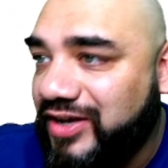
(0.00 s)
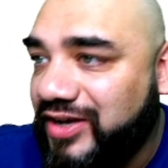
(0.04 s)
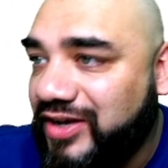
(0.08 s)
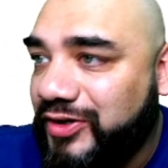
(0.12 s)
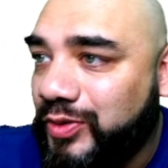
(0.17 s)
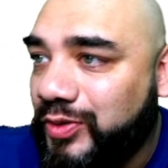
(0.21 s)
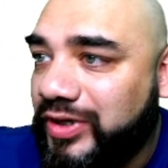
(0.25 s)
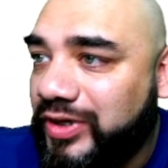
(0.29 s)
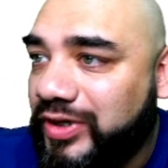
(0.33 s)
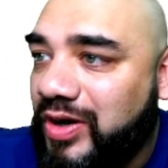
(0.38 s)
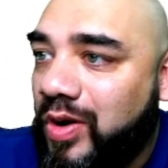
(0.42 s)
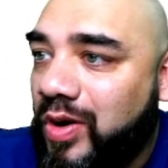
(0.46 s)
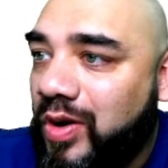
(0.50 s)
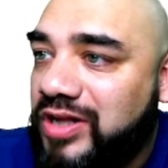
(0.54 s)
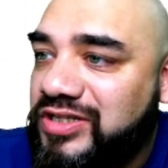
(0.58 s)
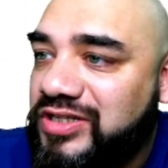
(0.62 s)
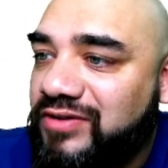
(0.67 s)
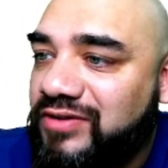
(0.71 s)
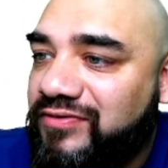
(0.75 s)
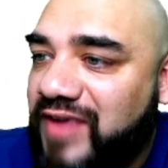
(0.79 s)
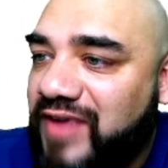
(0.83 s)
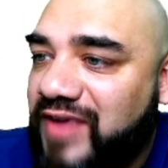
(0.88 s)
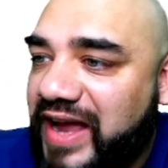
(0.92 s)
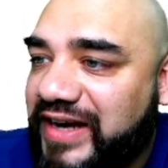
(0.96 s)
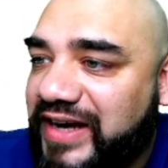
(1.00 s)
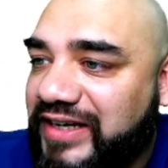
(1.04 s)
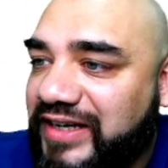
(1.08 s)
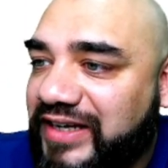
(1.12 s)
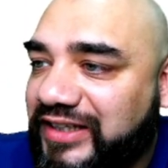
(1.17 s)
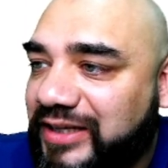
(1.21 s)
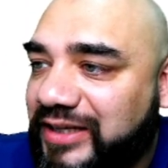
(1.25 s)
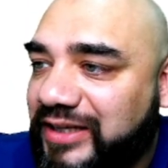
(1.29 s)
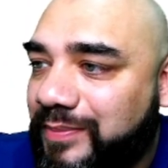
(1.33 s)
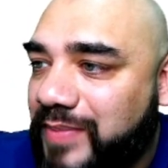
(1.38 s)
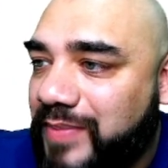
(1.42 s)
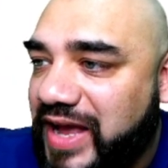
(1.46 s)
You can also find
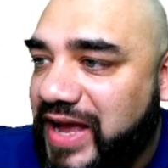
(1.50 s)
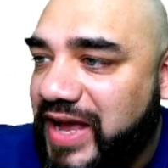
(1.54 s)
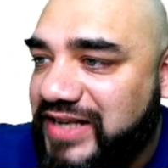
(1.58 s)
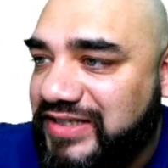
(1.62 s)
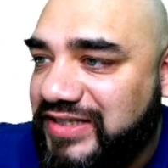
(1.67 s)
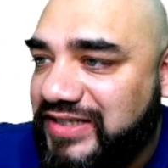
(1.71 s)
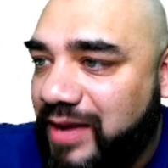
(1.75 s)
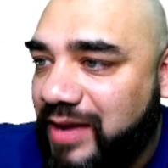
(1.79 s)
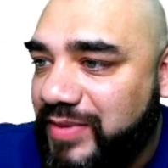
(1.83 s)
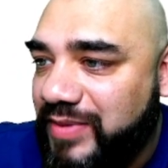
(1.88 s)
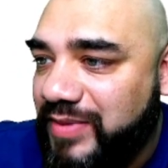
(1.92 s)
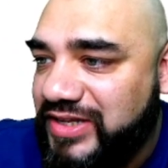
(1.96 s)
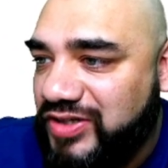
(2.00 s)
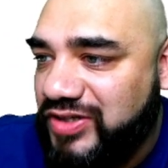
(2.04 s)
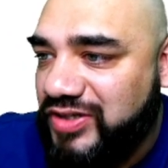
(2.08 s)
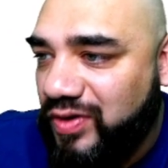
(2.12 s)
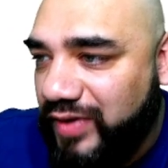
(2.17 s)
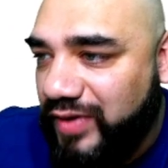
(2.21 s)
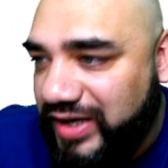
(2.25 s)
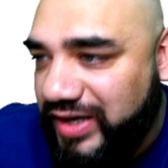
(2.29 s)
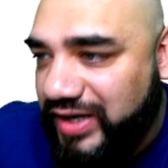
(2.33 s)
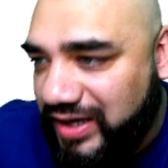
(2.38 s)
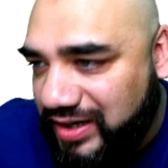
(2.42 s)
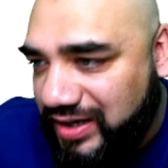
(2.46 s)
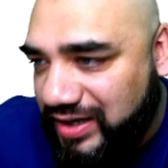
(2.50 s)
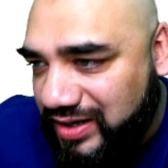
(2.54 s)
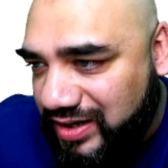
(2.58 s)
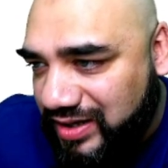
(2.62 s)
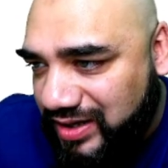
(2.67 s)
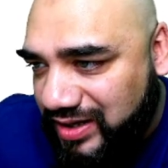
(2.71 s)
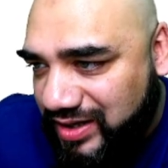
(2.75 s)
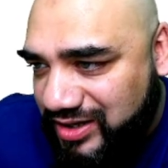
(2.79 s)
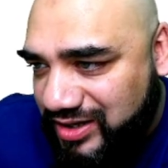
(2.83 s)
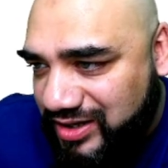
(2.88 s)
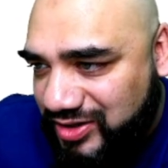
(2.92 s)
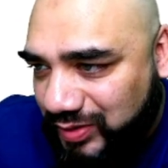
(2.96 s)
the best comments over here,
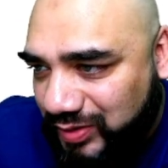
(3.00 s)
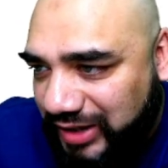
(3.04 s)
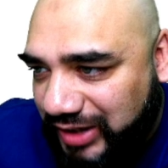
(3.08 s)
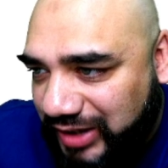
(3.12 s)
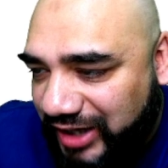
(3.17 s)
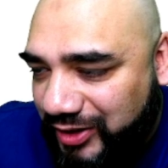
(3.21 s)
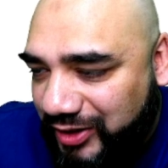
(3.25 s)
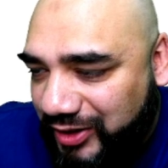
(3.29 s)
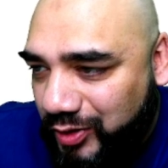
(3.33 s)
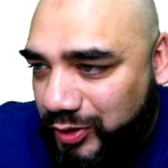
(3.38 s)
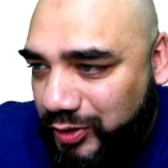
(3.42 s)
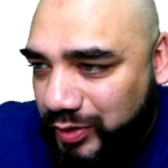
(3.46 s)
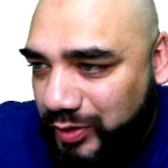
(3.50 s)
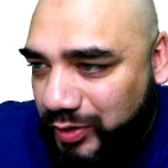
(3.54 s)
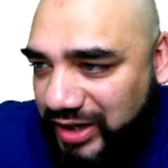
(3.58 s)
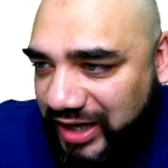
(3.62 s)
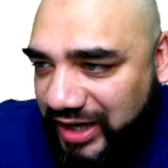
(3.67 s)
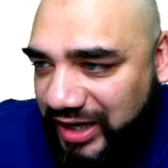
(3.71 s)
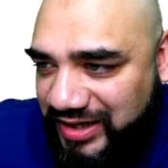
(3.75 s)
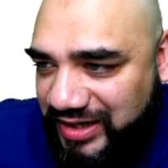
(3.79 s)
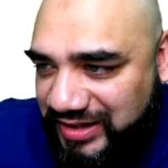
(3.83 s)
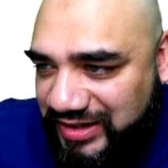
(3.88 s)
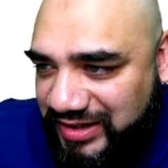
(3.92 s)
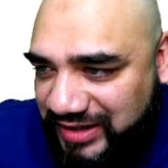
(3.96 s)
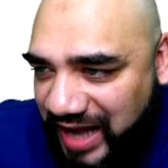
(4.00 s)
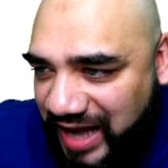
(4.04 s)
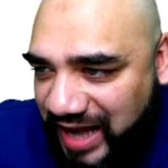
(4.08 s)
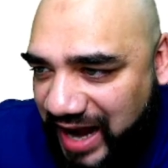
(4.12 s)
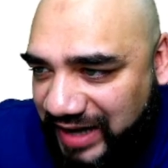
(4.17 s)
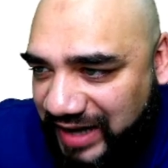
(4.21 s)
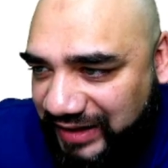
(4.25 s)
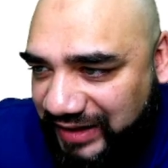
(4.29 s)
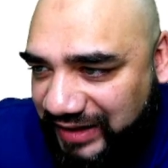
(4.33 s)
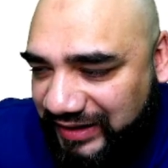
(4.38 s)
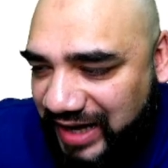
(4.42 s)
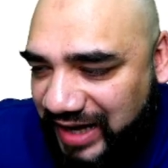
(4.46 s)
so that you can
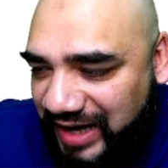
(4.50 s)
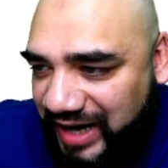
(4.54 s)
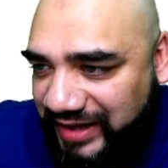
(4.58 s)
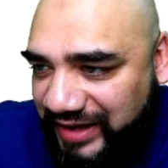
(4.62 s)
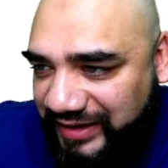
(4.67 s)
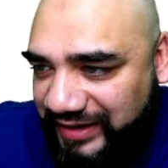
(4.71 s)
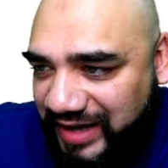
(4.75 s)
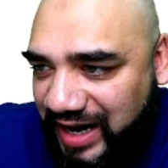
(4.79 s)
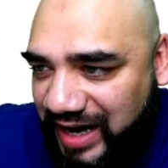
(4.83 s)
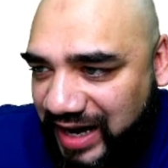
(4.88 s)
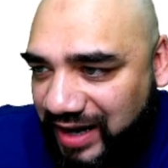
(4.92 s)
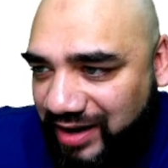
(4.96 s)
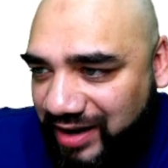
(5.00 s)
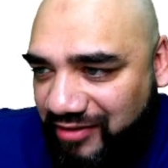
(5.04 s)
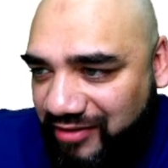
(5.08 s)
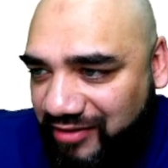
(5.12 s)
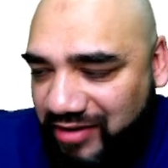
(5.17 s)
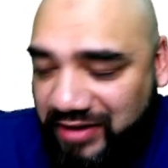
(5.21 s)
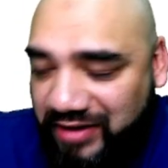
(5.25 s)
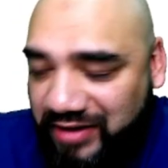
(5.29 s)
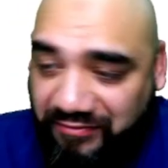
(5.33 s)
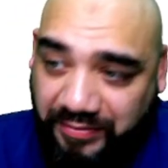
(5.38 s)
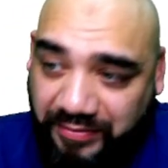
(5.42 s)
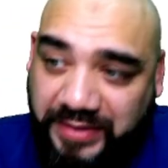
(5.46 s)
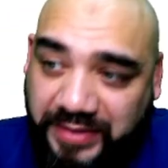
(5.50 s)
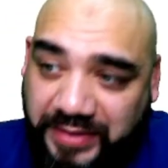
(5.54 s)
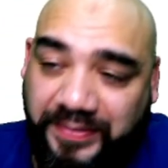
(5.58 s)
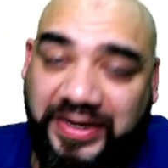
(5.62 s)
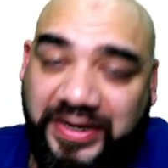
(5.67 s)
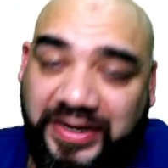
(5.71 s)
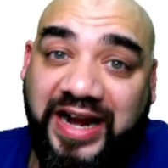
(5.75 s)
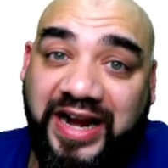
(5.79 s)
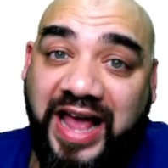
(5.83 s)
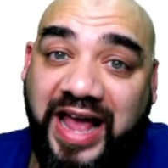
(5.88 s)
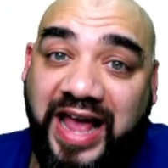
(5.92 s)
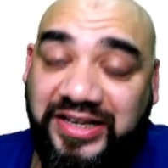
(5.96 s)
understand that, yeah, if people
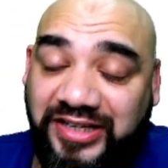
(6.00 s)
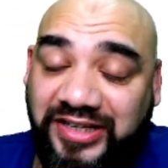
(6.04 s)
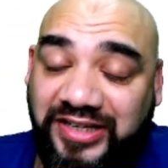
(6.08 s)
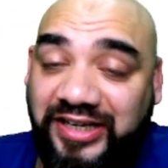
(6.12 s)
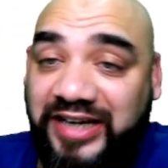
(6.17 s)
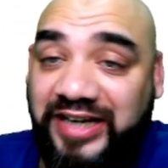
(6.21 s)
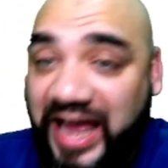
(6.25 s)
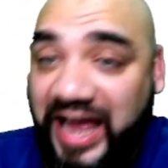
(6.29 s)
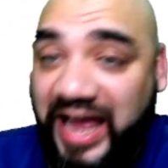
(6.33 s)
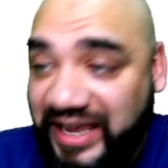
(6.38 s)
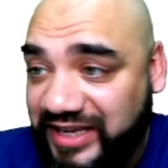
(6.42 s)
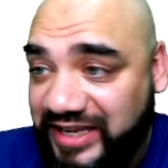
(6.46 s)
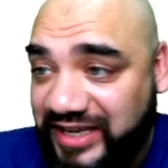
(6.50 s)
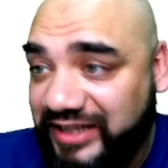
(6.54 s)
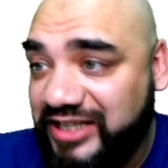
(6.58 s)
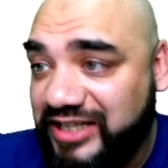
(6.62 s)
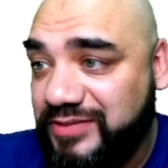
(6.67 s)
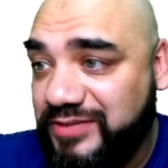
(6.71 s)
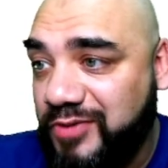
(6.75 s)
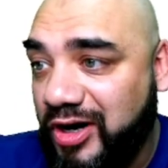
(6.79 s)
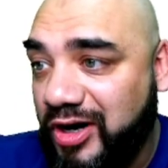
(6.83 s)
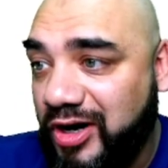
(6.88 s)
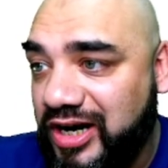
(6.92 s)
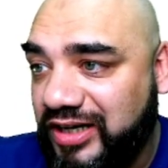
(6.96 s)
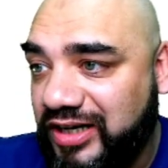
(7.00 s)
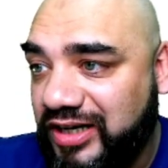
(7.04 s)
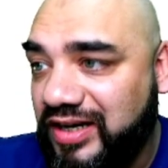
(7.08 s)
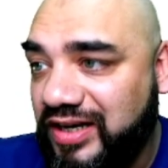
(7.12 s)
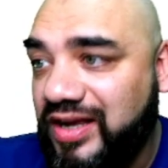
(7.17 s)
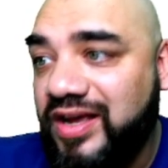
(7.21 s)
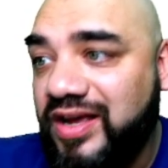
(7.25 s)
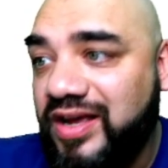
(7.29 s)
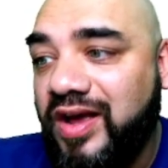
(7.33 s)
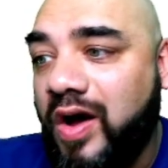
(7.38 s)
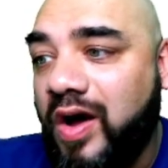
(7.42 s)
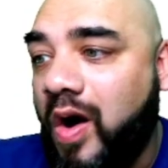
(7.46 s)
are actually liking this product,
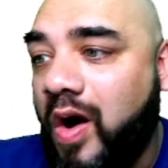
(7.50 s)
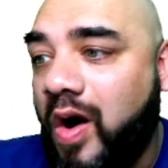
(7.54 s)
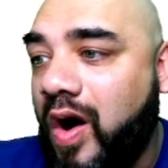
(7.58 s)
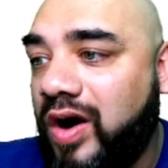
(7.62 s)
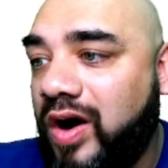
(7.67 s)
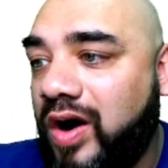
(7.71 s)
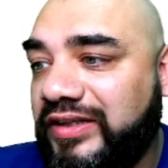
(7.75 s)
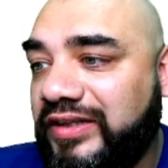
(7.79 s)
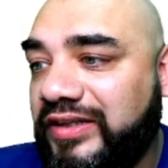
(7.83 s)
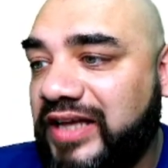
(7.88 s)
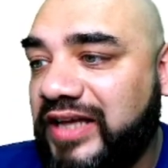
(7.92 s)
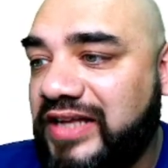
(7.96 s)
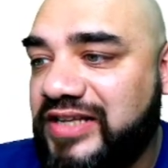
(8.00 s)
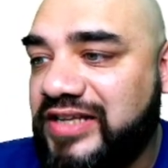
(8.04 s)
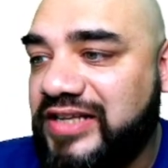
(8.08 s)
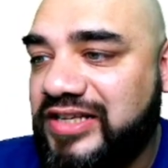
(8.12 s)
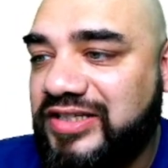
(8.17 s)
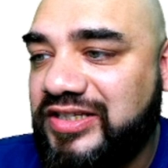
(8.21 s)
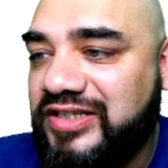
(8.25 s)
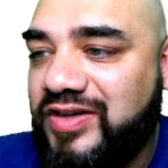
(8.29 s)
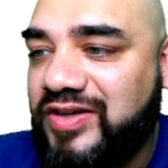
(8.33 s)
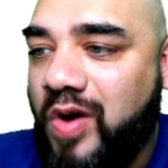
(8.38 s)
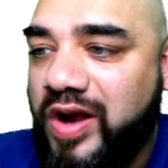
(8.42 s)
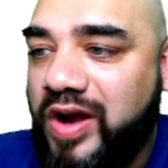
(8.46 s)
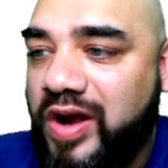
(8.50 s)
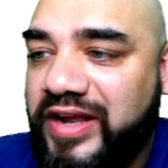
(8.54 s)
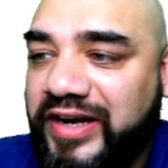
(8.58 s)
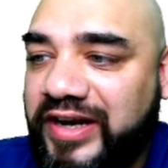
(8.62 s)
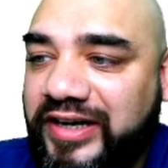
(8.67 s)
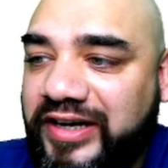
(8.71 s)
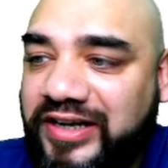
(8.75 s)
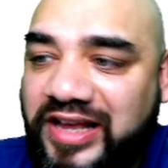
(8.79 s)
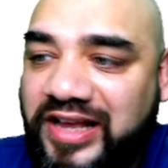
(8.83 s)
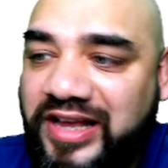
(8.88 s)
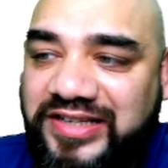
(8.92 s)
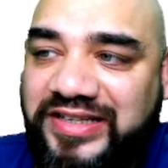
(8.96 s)
or they are just calling
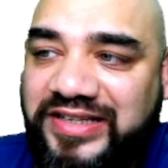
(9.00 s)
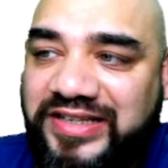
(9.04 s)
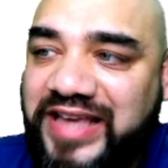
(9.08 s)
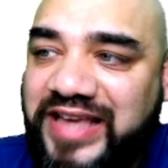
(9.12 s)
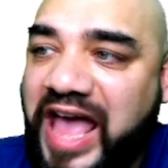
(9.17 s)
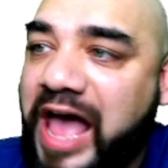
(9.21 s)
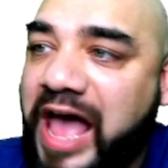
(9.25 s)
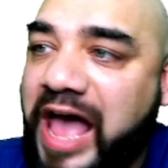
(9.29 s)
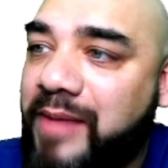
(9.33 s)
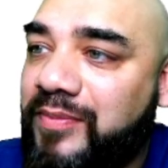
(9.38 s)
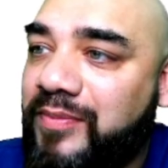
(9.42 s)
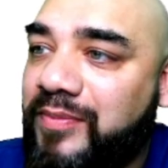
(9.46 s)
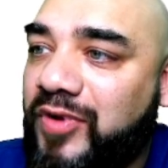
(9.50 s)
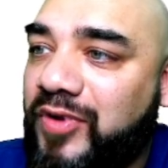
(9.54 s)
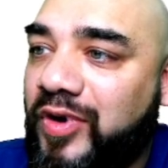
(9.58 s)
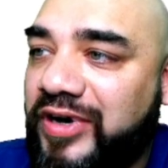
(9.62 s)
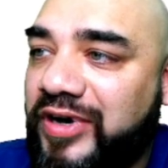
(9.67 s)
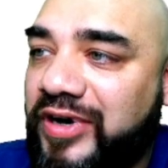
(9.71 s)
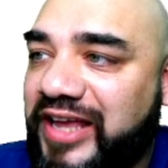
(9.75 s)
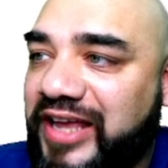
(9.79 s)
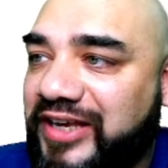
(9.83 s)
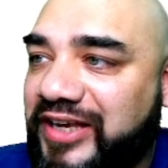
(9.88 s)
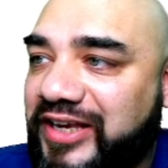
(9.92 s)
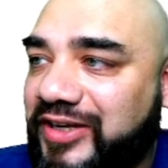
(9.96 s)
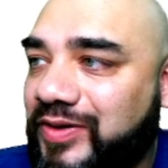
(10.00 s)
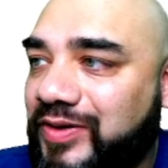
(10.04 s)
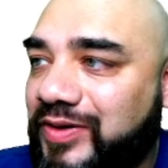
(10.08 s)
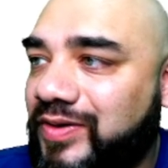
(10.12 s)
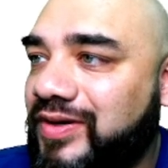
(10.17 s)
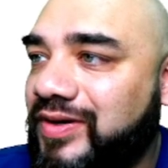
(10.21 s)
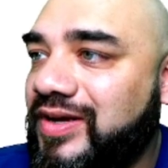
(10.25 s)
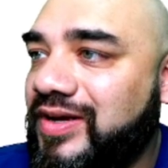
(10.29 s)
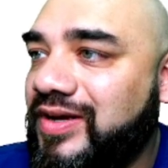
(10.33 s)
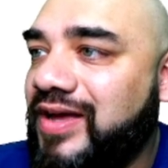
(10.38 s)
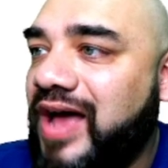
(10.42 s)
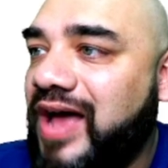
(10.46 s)
it a scam, or
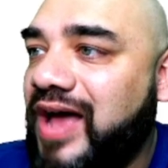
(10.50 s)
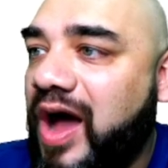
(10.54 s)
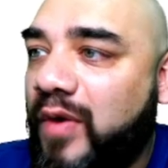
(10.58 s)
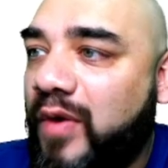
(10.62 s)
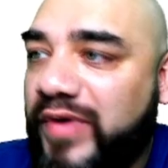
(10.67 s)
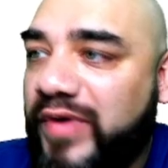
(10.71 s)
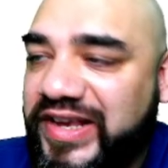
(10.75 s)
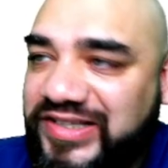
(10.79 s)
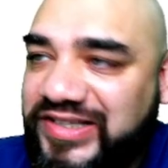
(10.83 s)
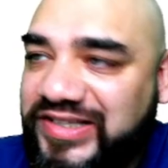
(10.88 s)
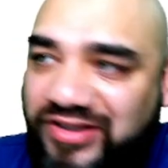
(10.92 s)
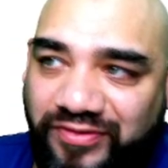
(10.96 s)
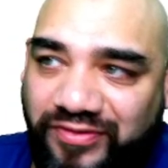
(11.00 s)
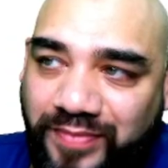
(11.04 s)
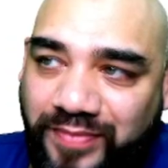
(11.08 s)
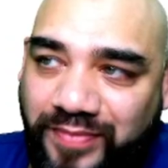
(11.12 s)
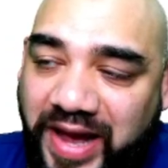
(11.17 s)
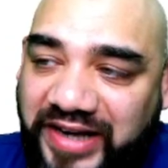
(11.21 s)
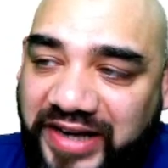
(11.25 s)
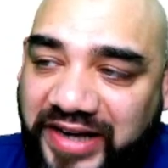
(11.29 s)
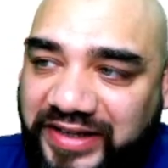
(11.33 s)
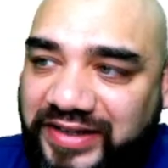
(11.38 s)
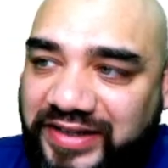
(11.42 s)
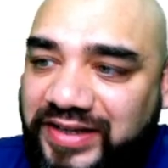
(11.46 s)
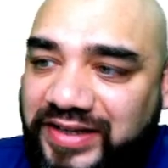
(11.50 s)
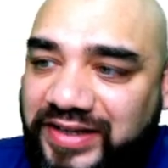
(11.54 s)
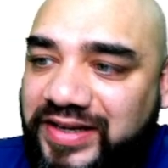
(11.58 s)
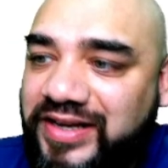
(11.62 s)
a waste of money.